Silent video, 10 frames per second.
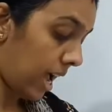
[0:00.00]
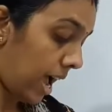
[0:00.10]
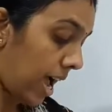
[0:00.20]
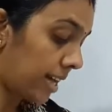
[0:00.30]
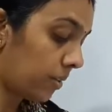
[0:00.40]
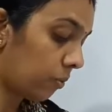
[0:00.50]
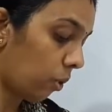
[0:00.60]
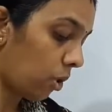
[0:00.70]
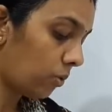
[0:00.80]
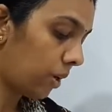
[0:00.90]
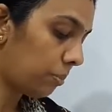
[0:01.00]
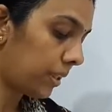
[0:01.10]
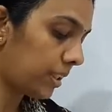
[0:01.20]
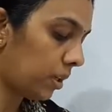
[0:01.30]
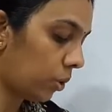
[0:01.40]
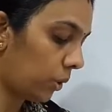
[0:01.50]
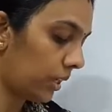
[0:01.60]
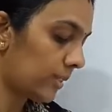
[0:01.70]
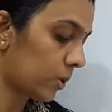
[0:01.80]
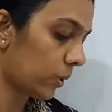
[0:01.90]
and what will be the
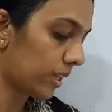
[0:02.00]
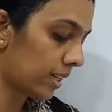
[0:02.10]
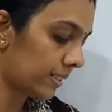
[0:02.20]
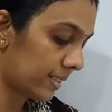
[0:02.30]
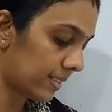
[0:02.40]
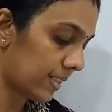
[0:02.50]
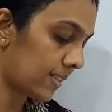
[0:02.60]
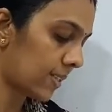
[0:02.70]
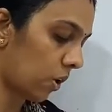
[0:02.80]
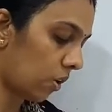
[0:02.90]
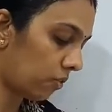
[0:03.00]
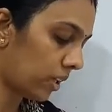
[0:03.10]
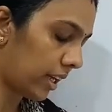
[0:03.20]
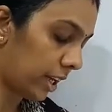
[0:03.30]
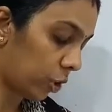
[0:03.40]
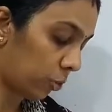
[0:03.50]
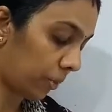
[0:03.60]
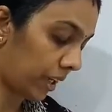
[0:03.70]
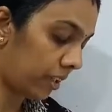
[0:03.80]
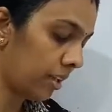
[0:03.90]
horizontal distance of the
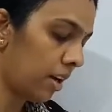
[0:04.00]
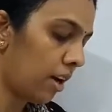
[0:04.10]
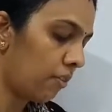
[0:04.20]
aeroplane